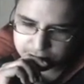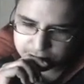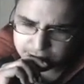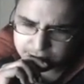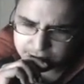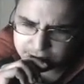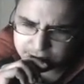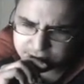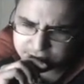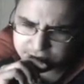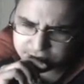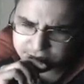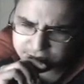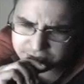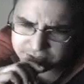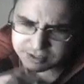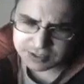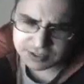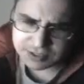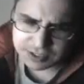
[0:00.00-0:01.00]
He also
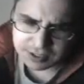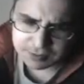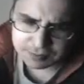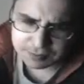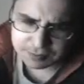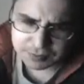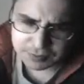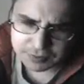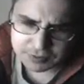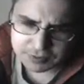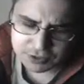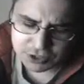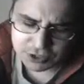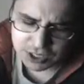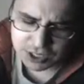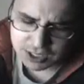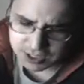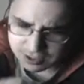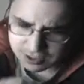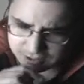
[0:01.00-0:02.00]
ends up,
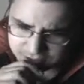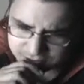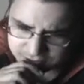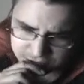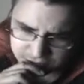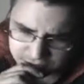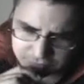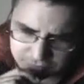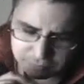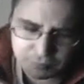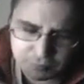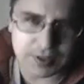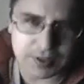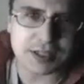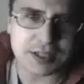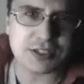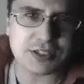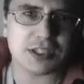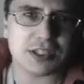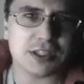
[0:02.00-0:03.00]
Jake also, when
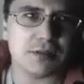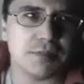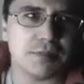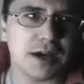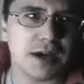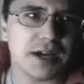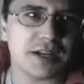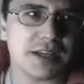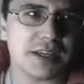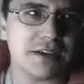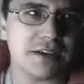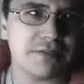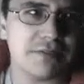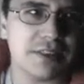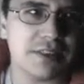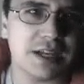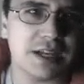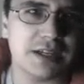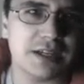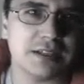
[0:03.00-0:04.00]
he's in the body of
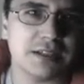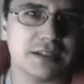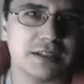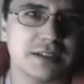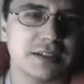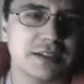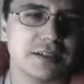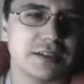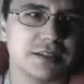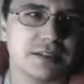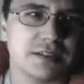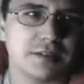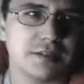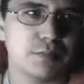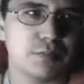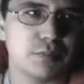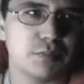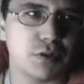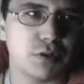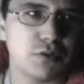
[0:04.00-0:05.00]
that
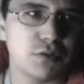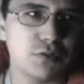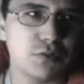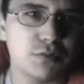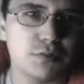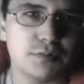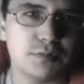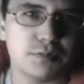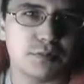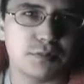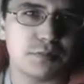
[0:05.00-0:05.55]
blue